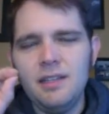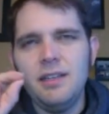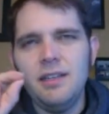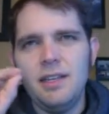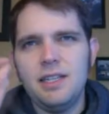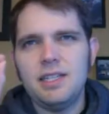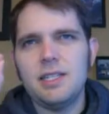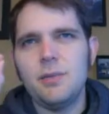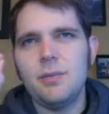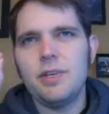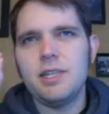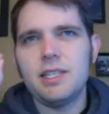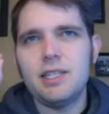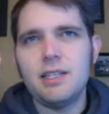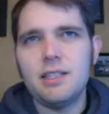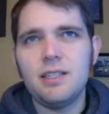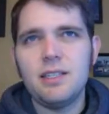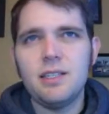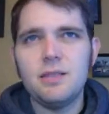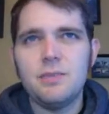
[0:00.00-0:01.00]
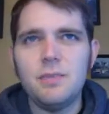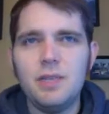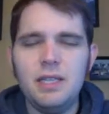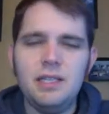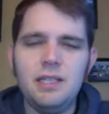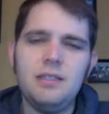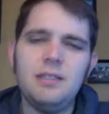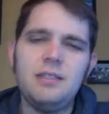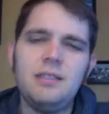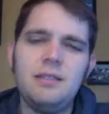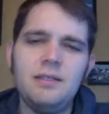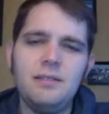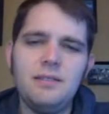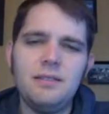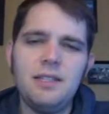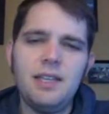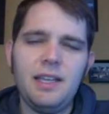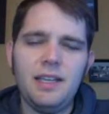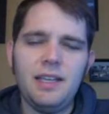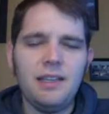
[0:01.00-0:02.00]
in some ways, this is me
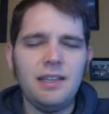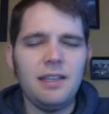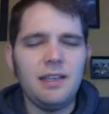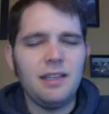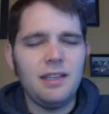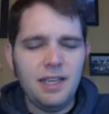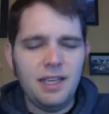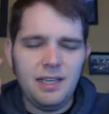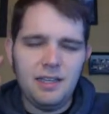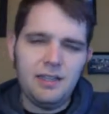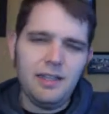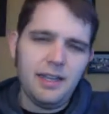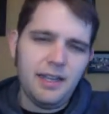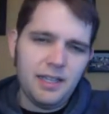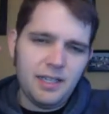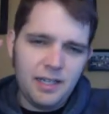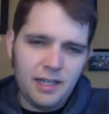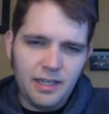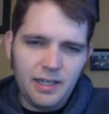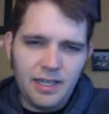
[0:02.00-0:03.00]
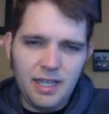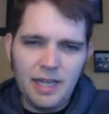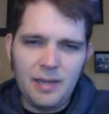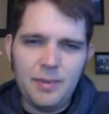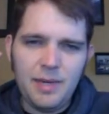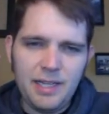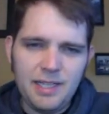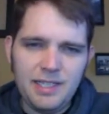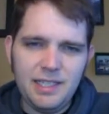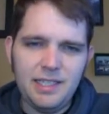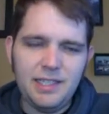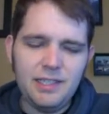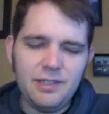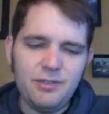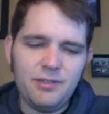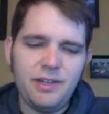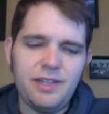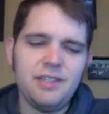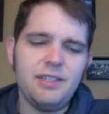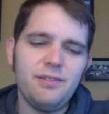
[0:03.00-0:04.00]
taking a game idea and
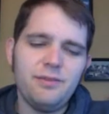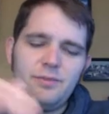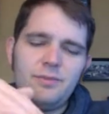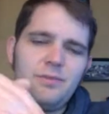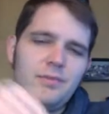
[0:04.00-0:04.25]
trying to